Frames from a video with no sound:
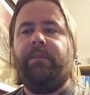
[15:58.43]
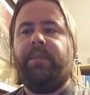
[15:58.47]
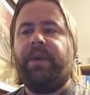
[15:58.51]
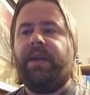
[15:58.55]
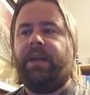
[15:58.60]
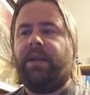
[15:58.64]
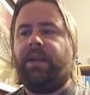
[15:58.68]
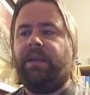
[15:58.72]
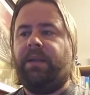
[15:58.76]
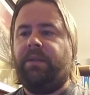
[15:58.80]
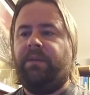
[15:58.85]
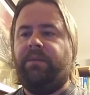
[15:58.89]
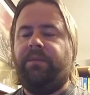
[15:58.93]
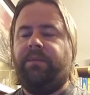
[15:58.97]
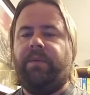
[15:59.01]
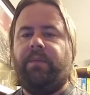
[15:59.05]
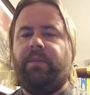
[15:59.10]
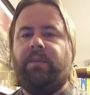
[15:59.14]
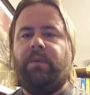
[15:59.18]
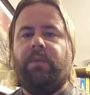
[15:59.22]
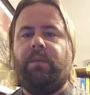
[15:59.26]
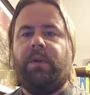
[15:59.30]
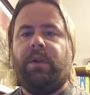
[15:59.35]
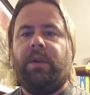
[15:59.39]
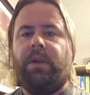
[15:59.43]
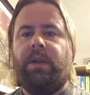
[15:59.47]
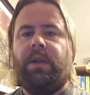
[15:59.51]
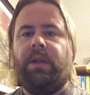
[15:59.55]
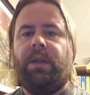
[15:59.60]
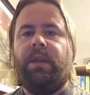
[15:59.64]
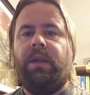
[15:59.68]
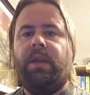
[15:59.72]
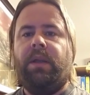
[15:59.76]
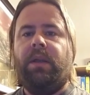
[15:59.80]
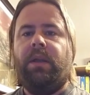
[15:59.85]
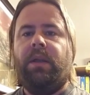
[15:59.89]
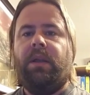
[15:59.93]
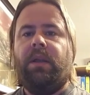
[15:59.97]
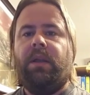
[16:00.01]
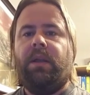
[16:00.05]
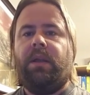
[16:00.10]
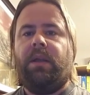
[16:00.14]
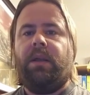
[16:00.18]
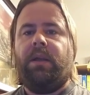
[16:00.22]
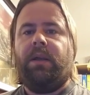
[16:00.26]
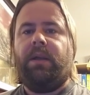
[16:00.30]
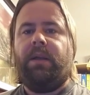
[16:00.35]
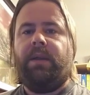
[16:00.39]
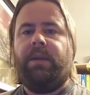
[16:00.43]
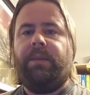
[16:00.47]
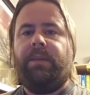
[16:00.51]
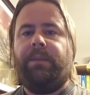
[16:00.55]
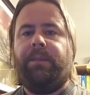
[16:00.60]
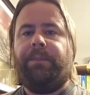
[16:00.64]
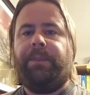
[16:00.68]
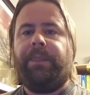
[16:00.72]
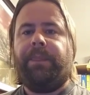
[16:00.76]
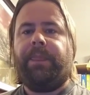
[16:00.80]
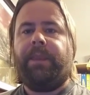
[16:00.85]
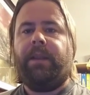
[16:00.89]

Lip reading: back at the February um,